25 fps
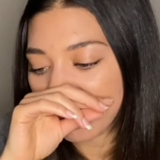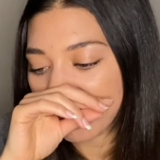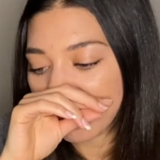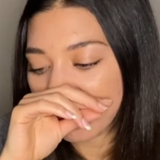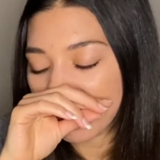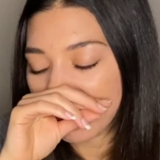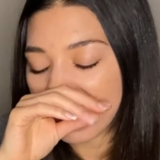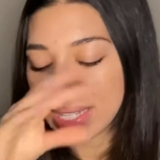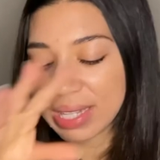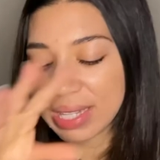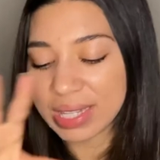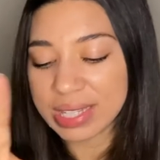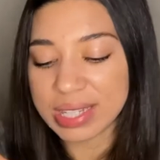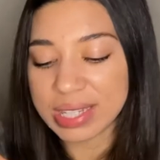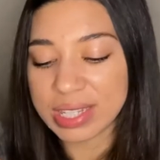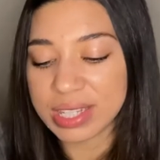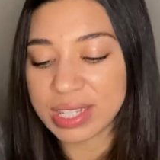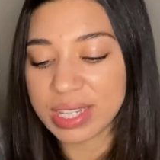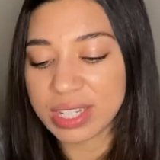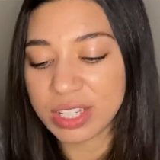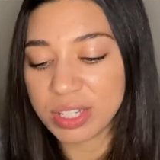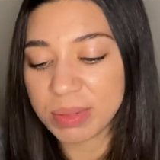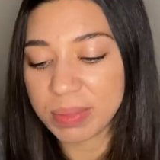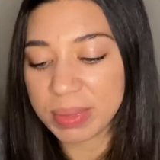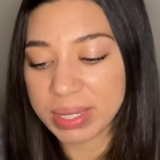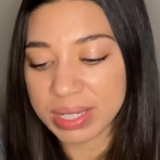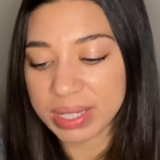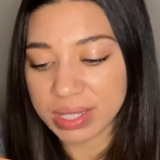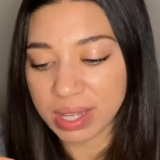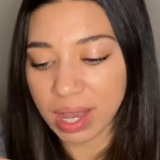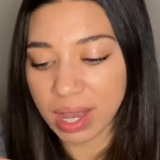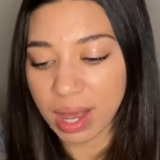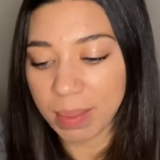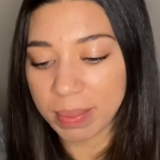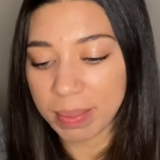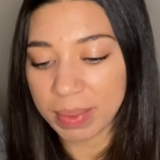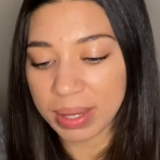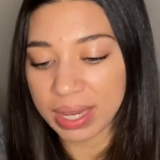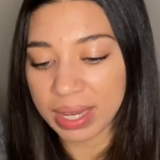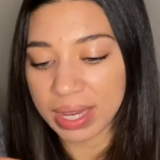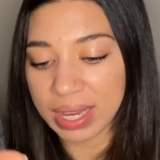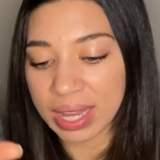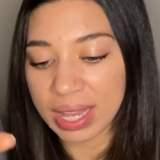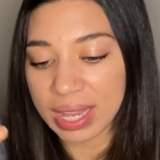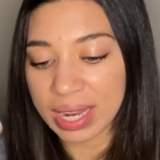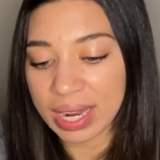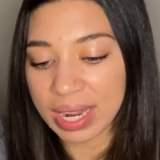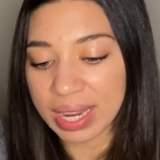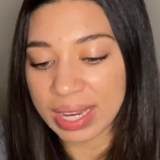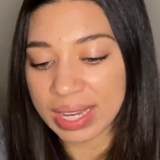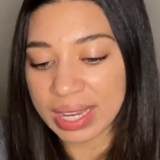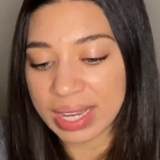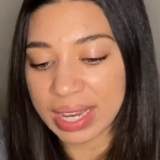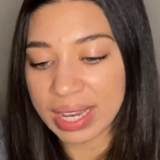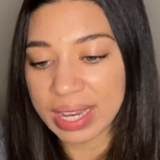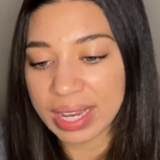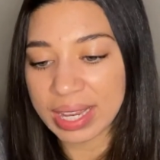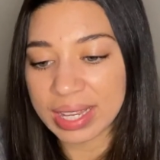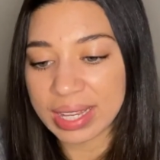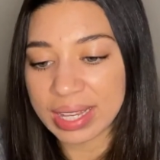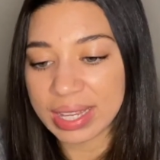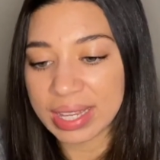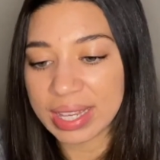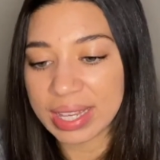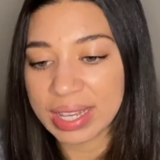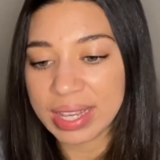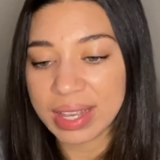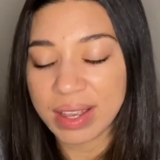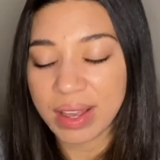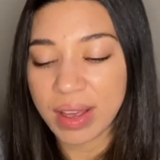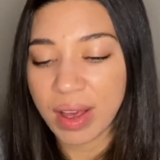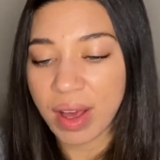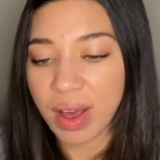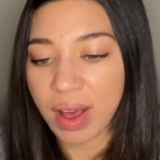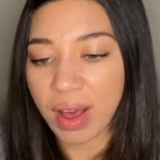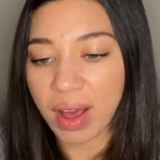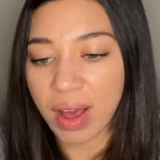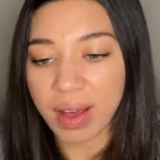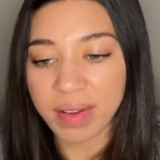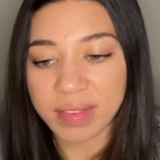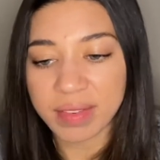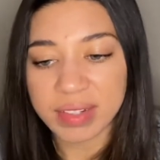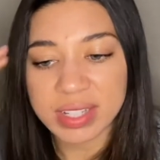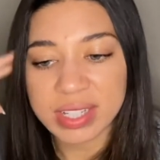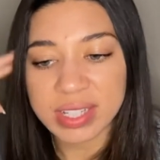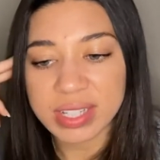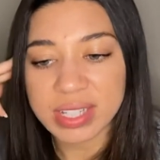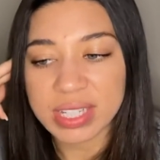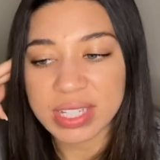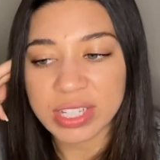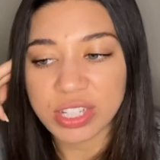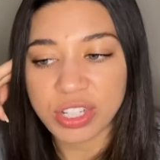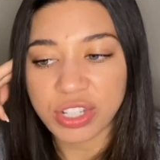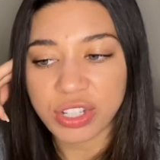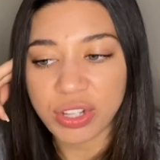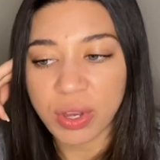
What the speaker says: this is such a big topic, and I can't obviously just go